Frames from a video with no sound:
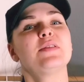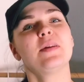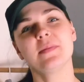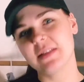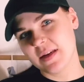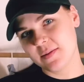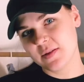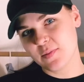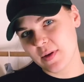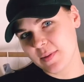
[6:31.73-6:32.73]
sometimes
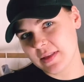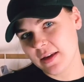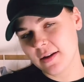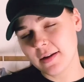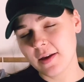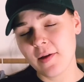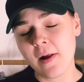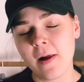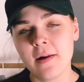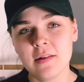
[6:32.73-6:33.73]
when babies suck,
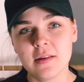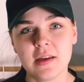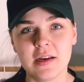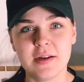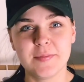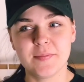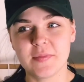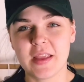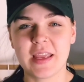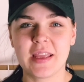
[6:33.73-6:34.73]

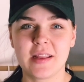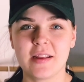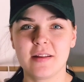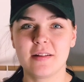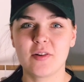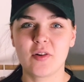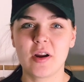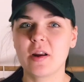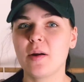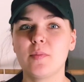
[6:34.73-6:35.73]
they can
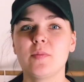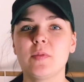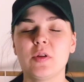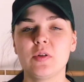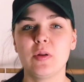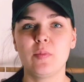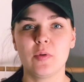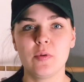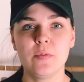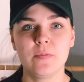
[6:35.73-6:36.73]
crack up your
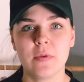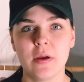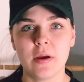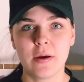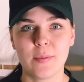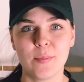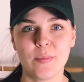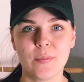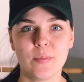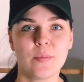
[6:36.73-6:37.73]
nipple,
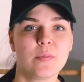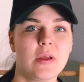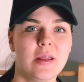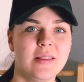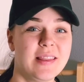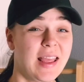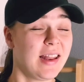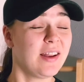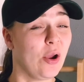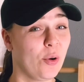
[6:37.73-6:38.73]
and that
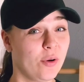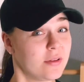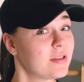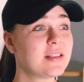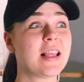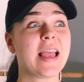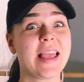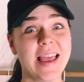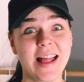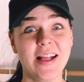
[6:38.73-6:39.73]
hurts
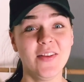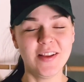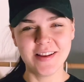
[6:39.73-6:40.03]
like hell.